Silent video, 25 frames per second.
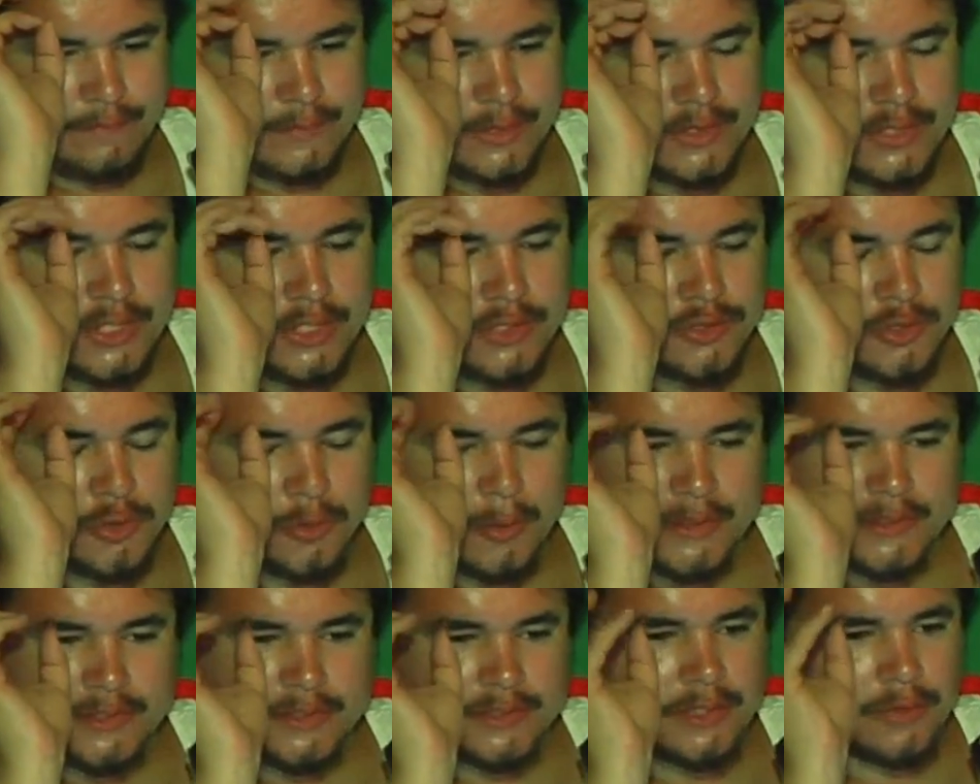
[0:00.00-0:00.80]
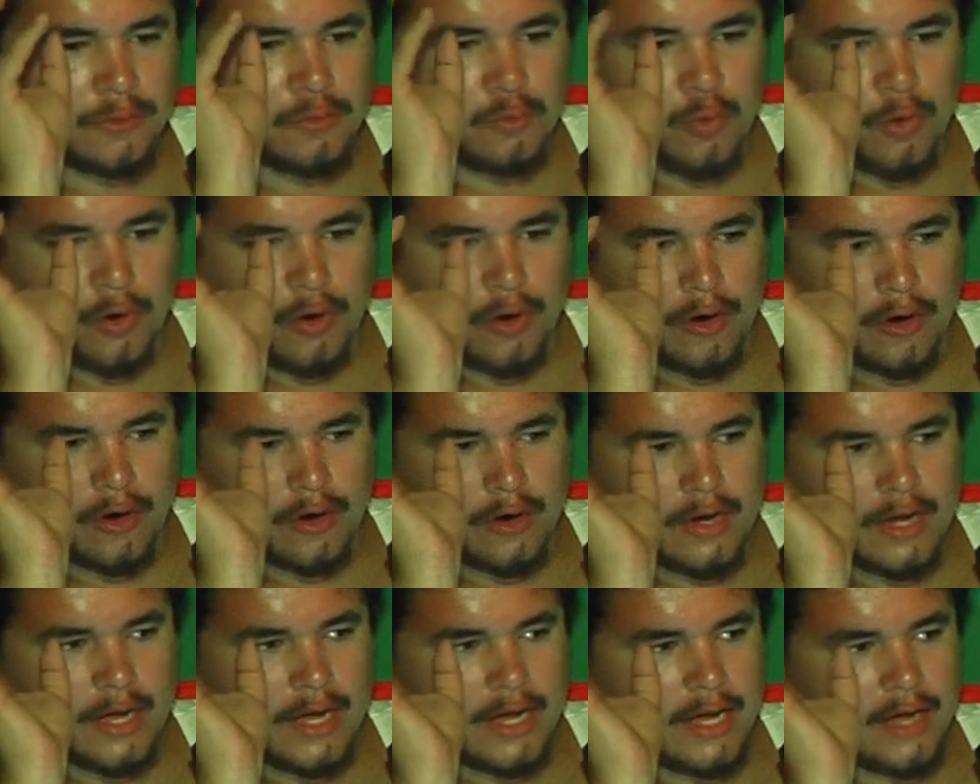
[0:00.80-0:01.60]
the twisted
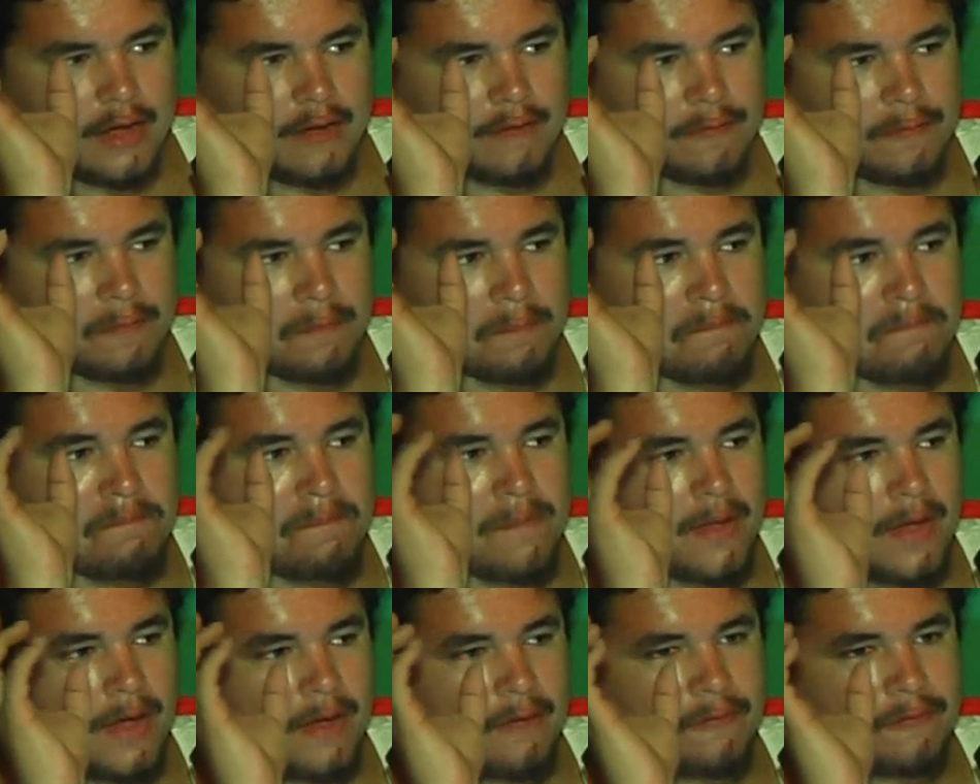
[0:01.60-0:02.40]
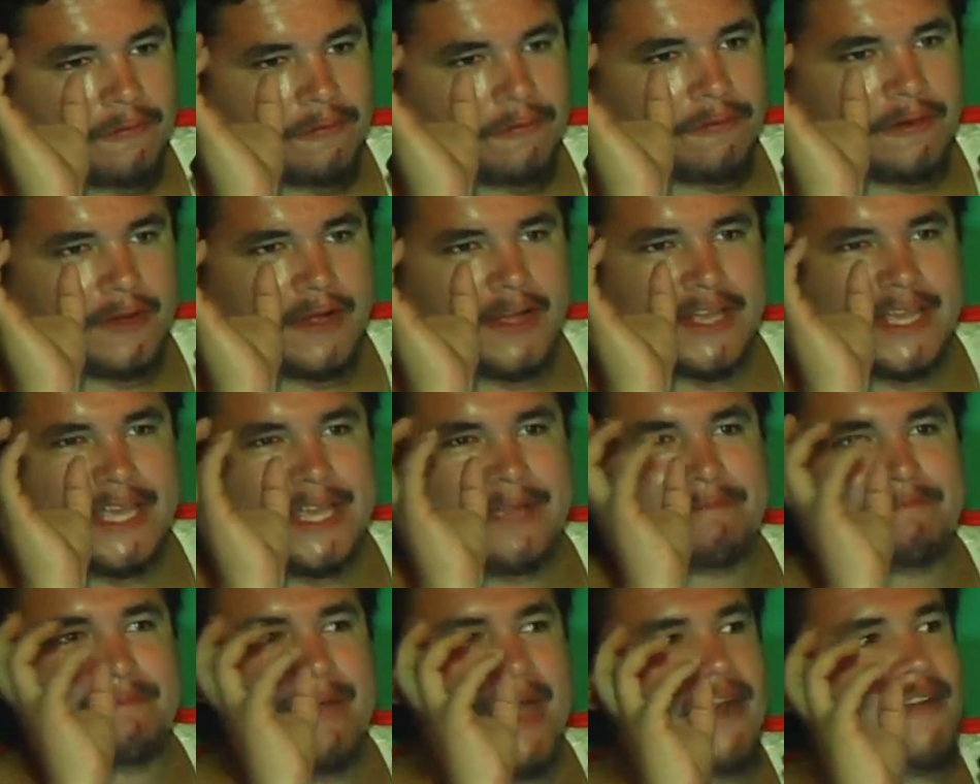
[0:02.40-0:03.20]
word of
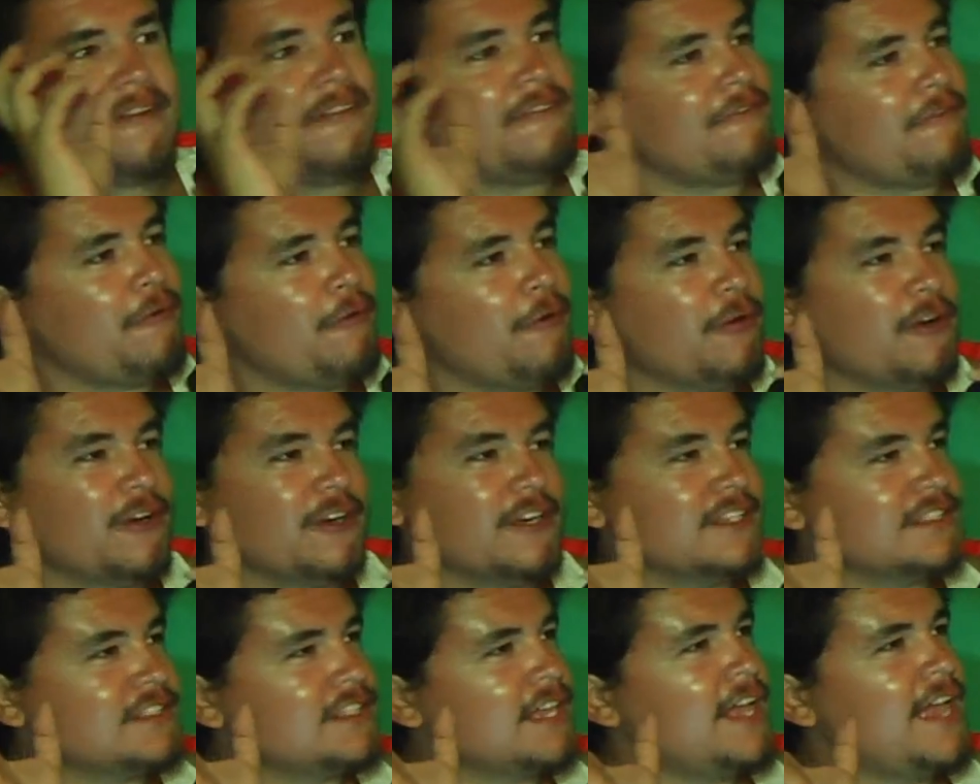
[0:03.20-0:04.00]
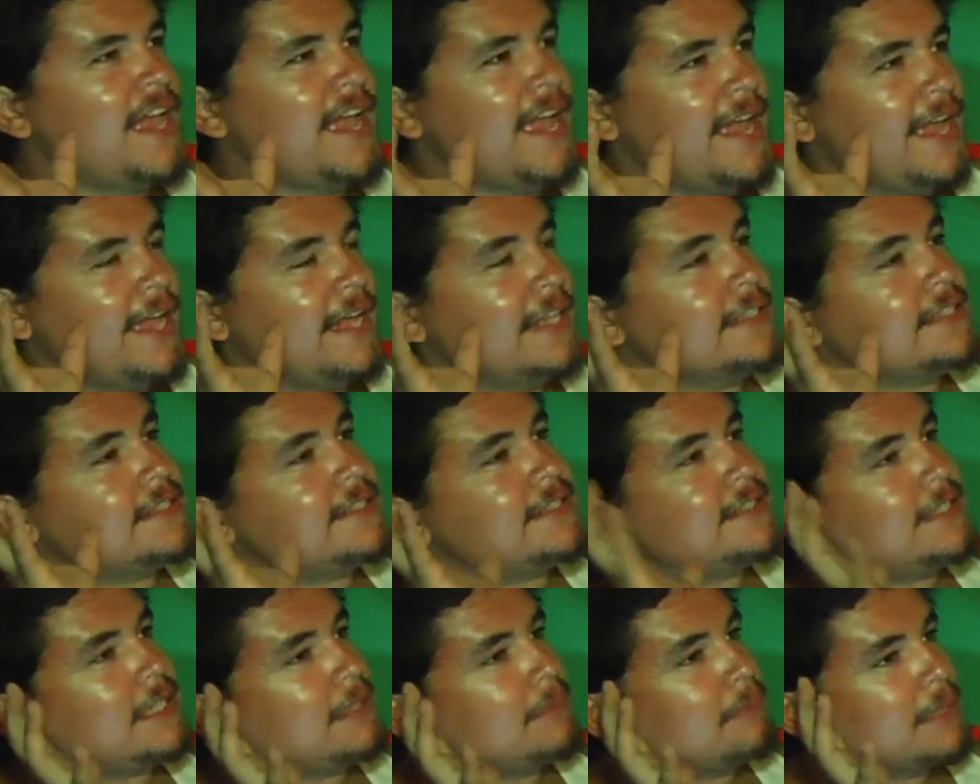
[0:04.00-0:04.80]
fucking metaphors and
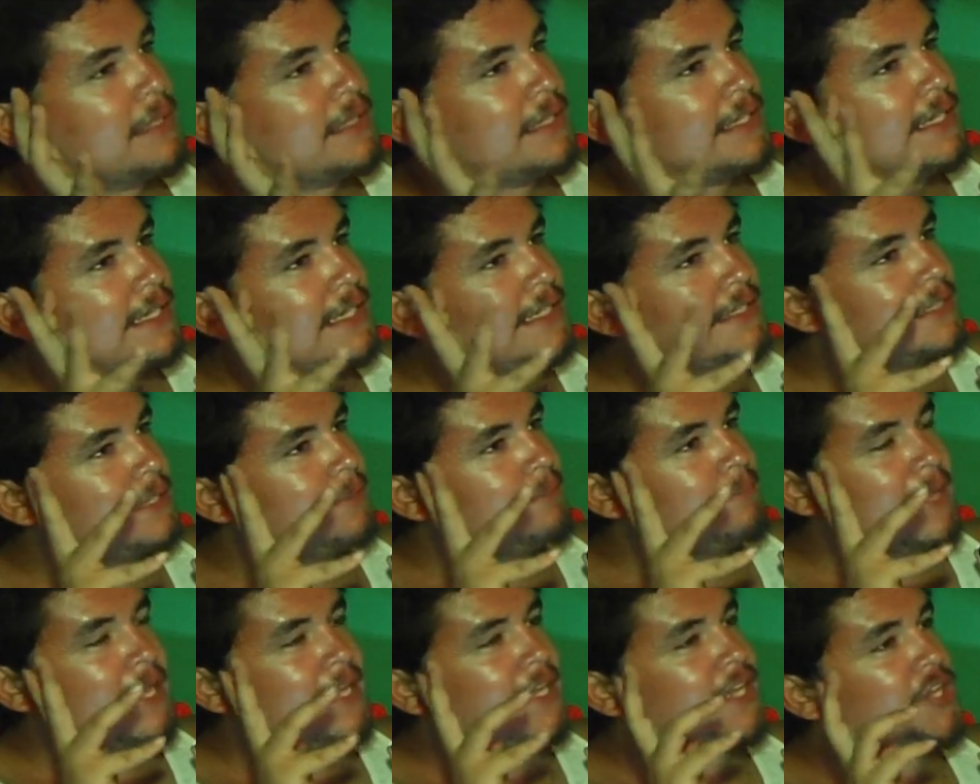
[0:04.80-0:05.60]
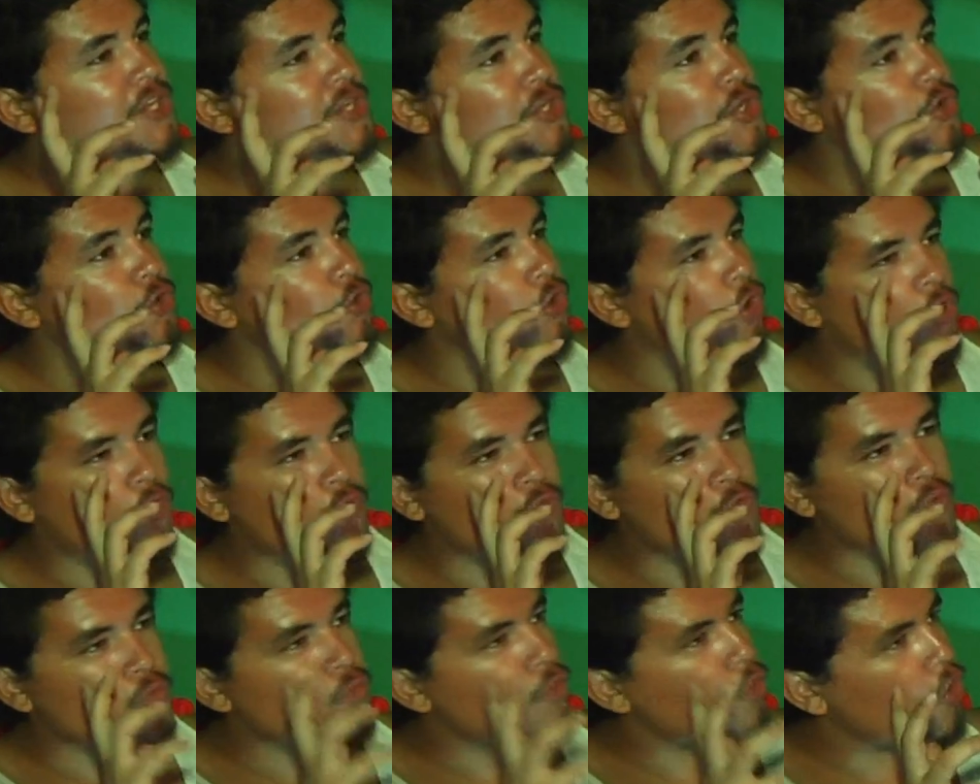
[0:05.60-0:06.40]
similes and making your
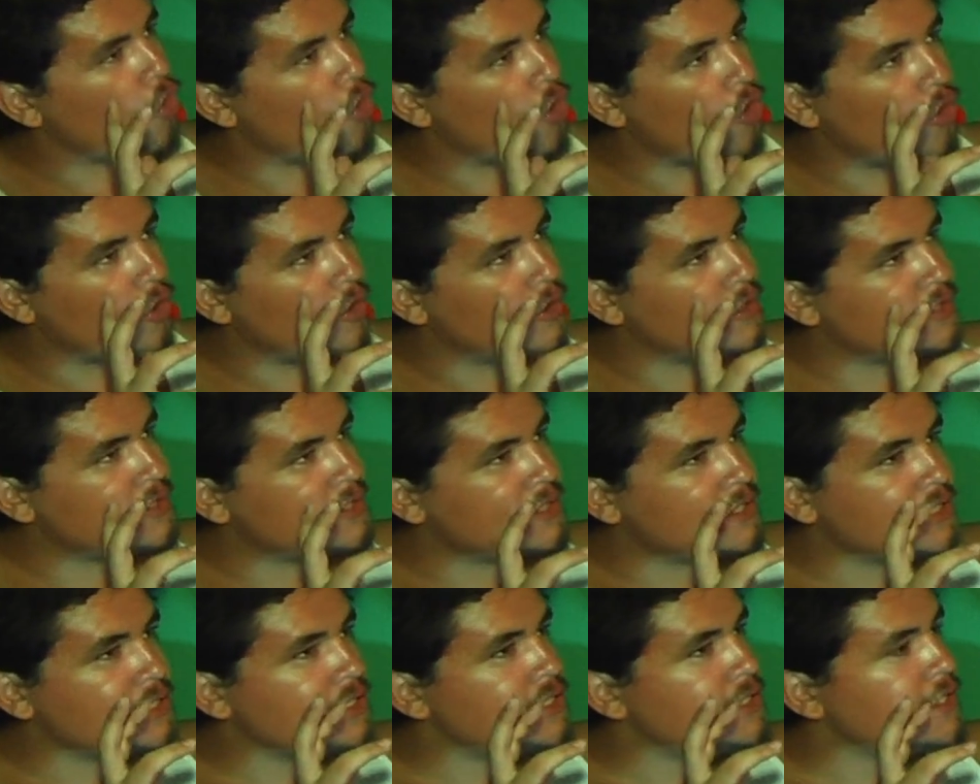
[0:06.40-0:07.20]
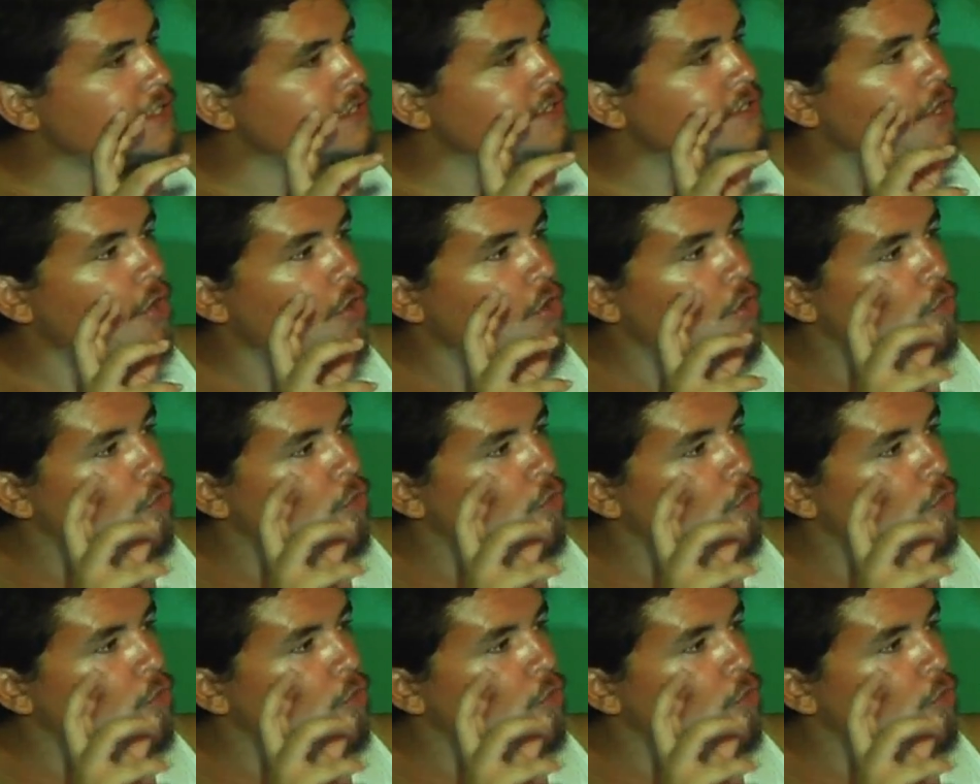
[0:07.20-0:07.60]
own words, and just